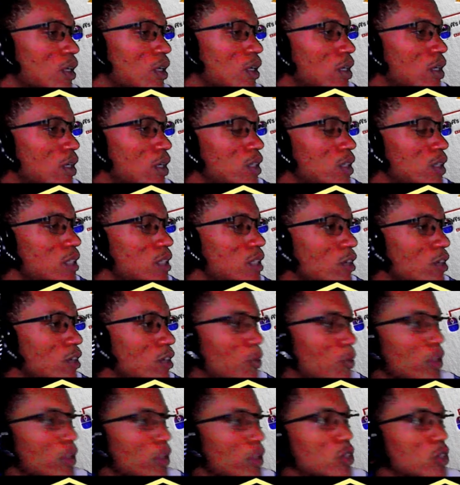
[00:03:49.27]
7
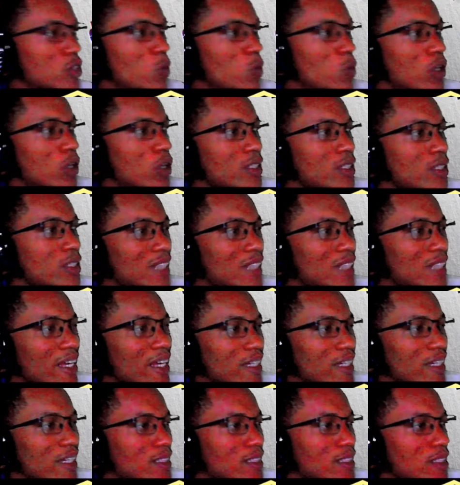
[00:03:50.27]
plus 1 is
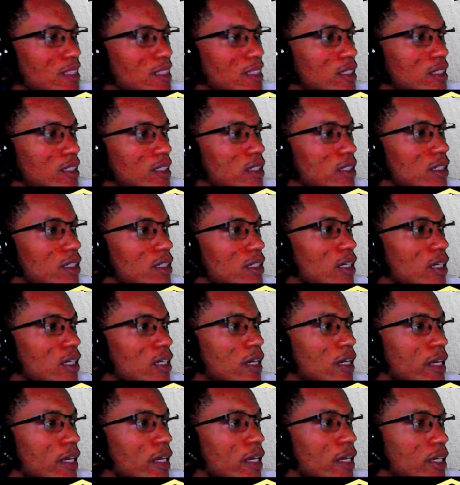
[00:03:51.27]
8.
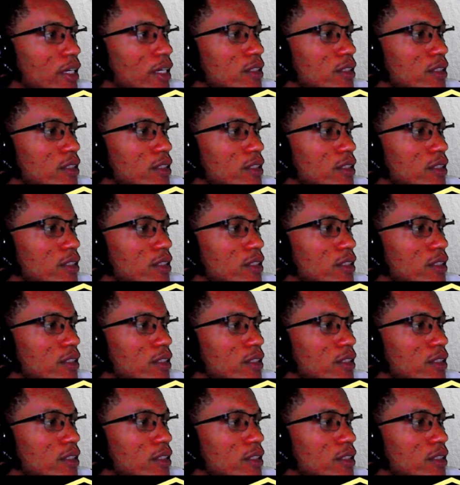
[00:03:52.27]
8